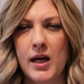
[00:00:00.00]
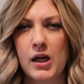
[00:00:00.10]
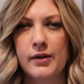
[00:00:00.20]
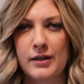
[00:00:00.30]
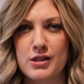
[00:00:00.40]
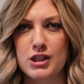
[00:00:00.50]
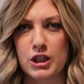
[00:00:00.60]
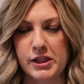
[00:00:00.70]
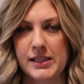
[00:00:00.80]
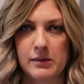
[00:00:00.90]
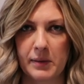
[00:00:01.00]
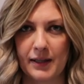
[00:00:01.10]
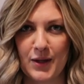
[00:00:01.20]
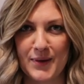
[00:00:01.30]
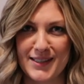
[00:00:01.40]
way around a nursing
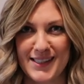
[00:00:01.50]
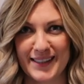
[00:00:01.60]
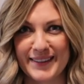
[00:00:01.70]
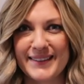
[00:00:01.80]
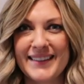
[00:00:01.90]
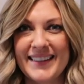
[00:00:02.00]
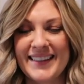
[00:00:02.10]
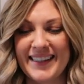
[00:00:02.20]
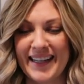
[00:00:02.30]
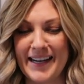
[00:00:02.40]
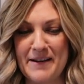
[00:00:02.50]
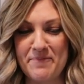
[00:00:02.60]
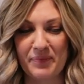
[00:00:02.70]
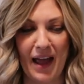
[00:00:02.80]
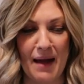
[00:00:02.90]
pillow or two.
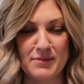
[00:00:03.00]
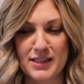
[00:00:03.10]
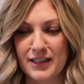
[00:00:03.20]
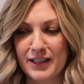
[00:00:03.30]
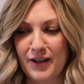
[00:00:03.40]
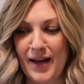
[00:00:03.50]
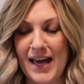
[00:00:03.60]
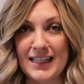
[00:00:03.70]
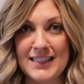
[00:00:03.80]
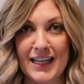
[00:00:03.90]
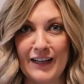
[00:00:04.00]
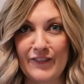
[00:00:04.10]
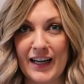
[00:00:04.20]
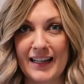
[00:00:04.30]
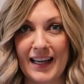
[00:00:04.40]
I'm just going to go ahead and dive
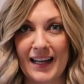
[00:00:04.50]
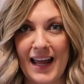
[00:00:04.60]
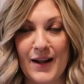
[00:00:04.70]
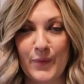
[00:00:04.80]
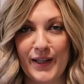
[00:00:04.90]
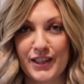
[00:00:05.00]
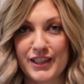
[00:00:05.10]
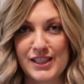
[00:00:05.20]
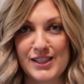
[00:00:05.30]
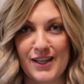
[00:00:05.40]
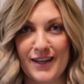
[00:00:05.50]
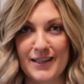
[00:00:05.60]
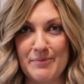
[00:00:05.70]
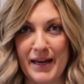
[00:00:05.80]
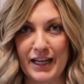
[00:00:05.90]
right in, and we are going to start
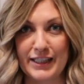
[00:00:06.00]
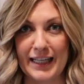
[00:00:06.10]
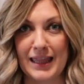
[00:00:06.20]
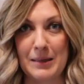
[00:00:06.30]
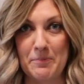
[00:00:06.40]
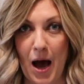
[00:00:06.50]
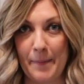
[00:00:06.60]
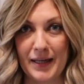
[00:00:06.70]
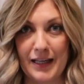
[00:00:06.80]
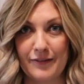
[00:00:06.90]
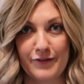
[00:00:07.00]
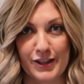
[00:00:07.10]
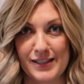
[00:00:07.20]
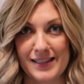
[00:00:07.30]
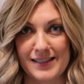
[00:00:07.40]
comparing the Boppy
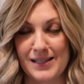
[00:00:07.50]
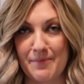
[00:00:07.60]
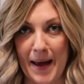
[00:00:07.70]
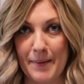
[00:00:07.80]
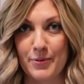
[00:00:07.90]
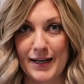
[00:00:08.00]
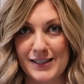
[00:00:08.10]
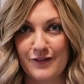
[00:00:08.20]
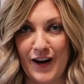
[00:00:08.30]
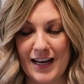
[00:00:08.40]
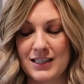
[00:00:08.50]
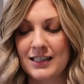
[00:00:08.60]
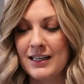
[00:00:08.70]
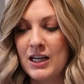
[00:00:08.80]
versus the My Brestfriend.